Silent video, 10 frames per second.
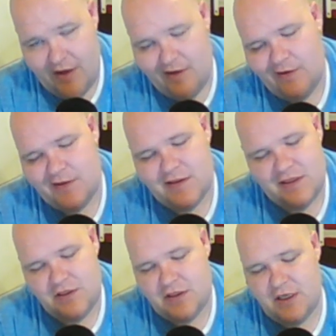I don't know. It's
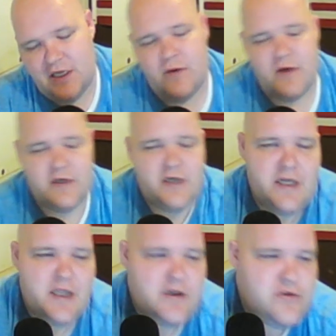interesting. You don't want to try
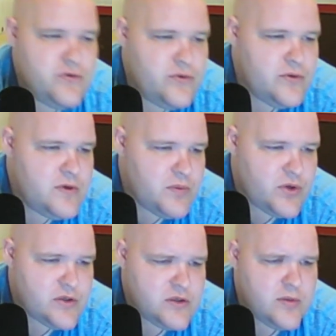and get too
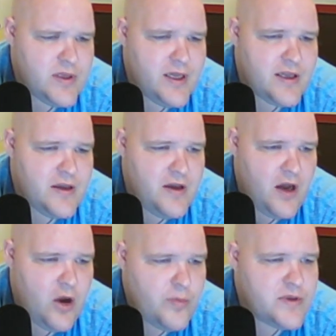personal, but like,
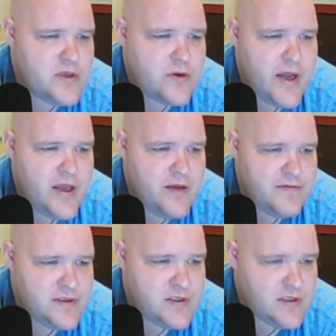I hope he's all right. If
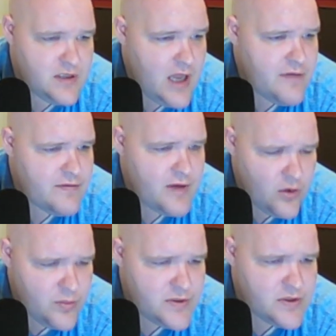he's still alive, I
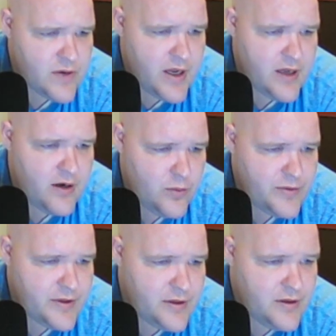hope he's all right, and I hope
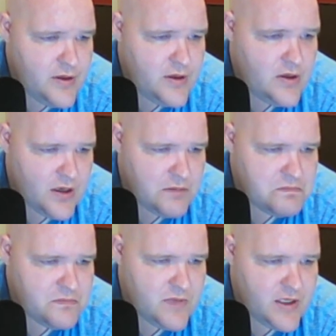that
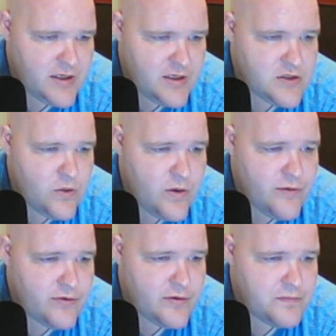like things go well
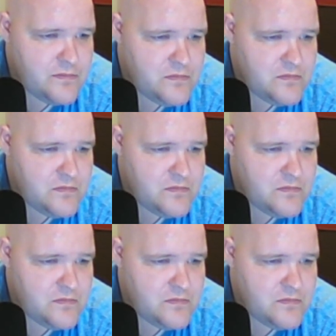for him.